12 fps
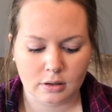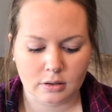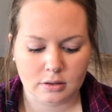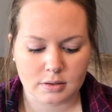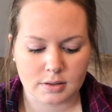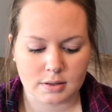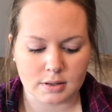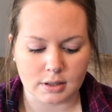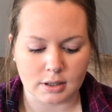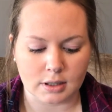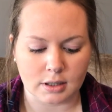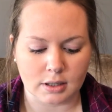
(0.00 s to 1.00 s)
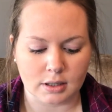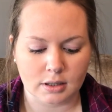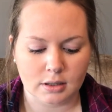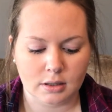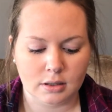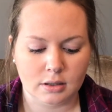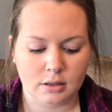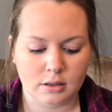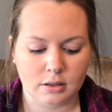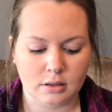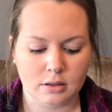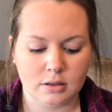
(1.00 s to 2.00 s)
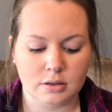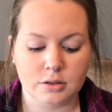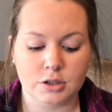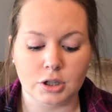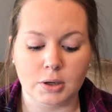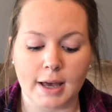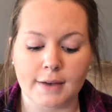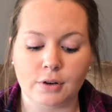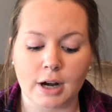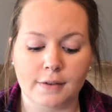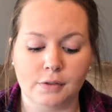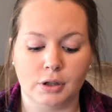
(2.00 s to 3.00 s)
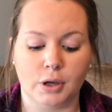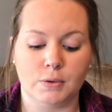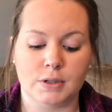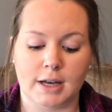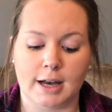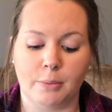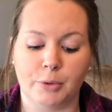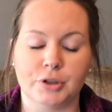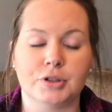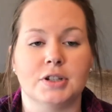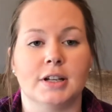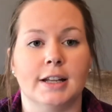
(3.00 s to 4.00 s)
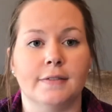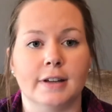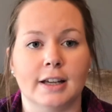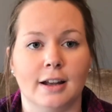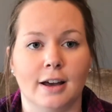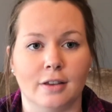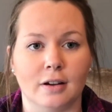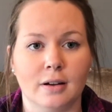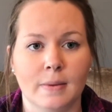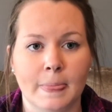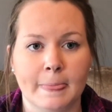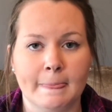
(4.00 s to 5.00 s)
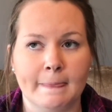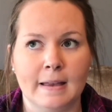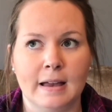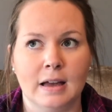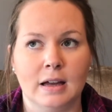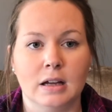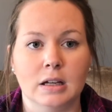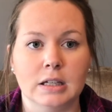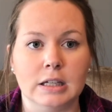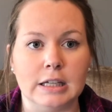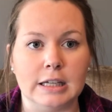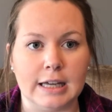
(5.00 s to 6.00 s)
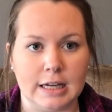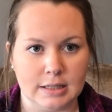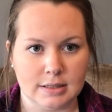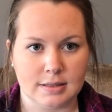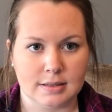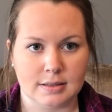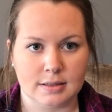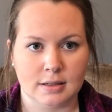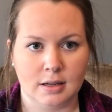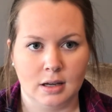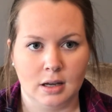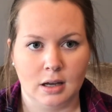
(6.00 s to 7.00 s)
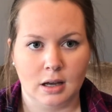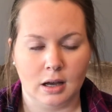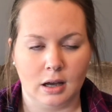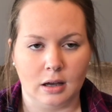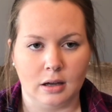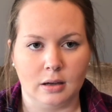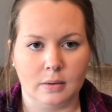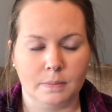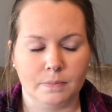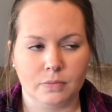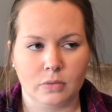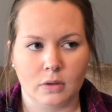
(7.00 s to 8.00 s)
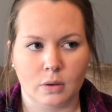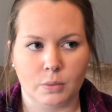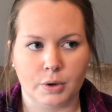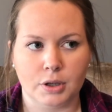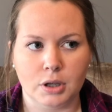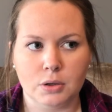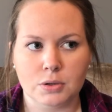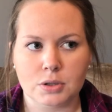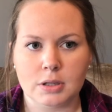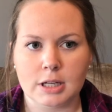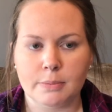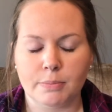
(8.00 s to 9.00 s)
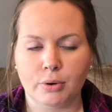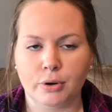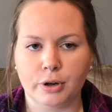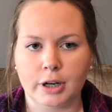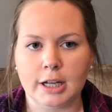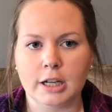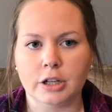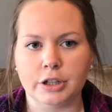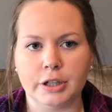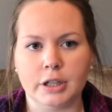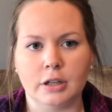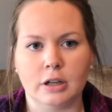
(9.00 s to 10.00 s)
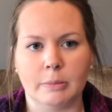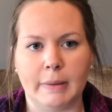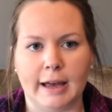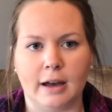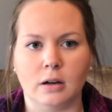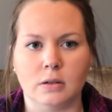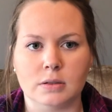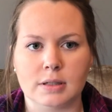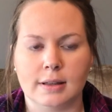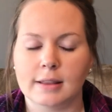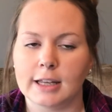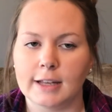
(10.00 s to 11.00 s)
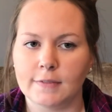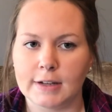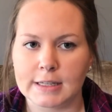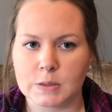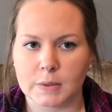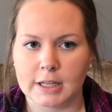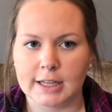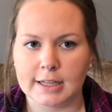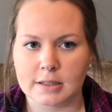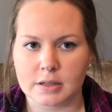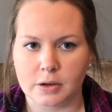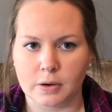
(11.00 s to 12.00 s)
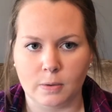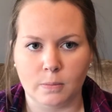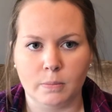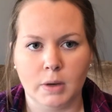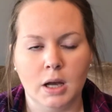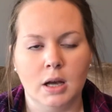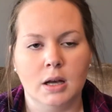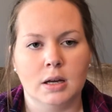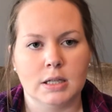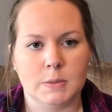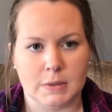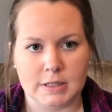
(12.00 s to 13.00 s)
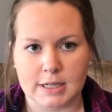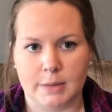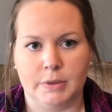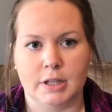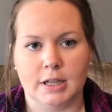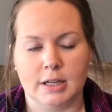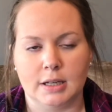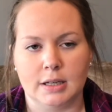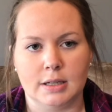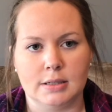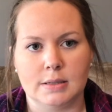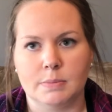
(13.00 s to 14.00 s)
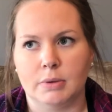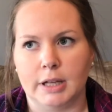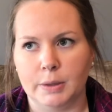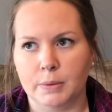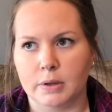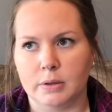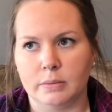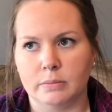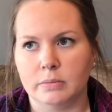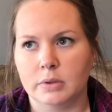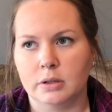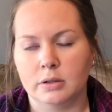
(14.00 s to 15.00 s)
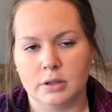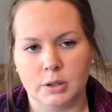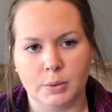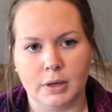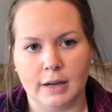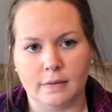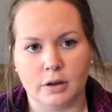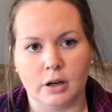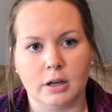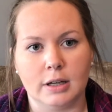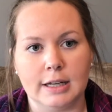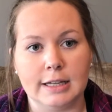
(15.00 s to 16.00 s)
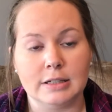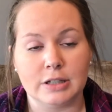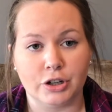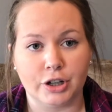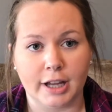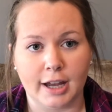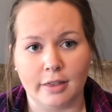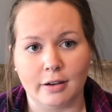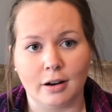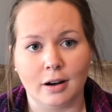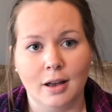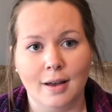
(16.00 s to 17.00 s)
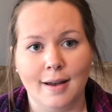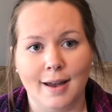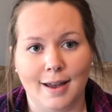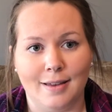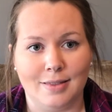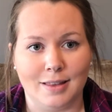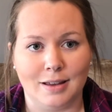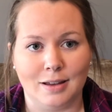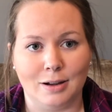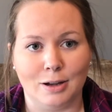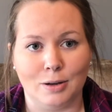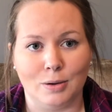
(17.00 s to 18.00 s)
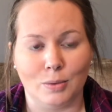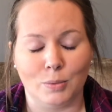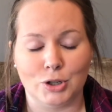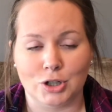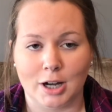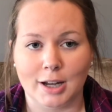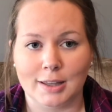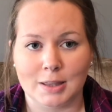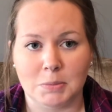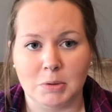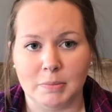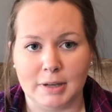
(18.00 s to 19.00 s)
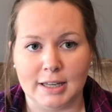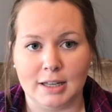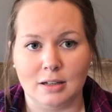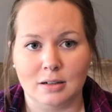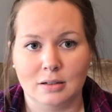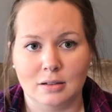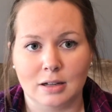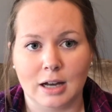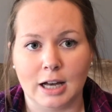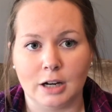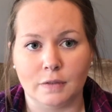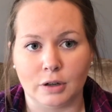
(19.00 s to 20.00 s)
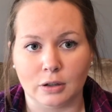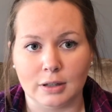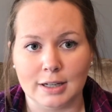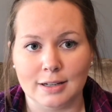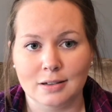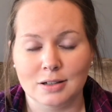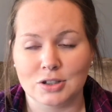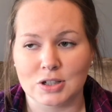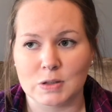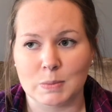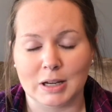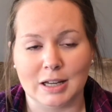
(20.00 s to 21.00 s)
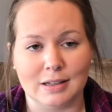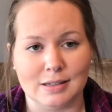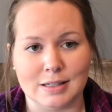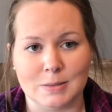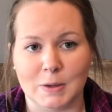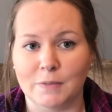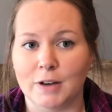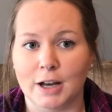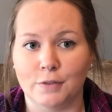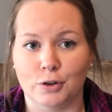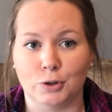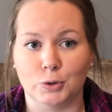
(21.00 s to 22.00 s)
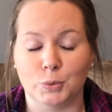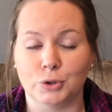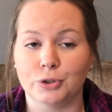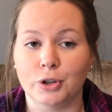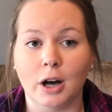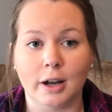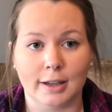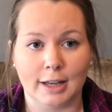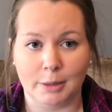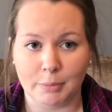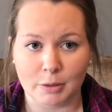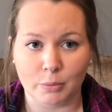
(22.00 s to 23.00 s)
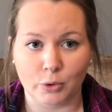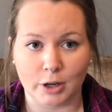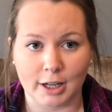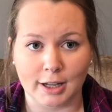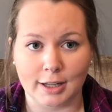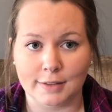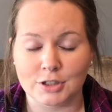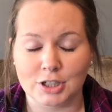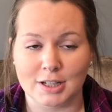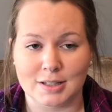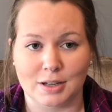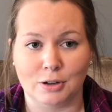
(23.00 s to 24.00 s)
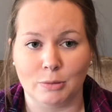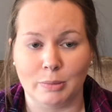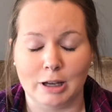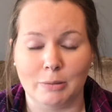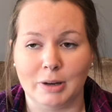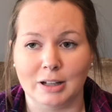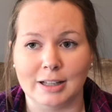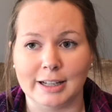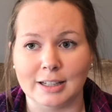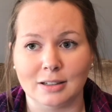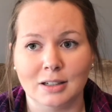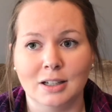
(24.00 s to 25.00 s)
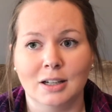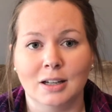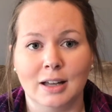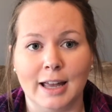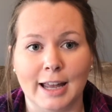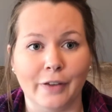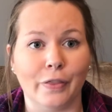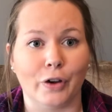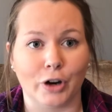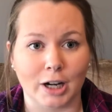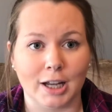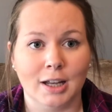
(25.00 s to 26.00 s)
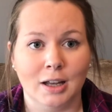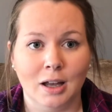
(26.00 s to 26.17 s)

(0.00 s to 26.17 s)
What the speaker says: Let's see. Do you ever have alone time with your significant other? Yes. We're usually pretty good about, in the evenings when he gets home, spend time with the kids, play with them, do whatever, eat dinner together, and then we try and get them in bed kind of early, just because my 5-year-old will not get up in the morning if she doesn't go to bed by like 8:30.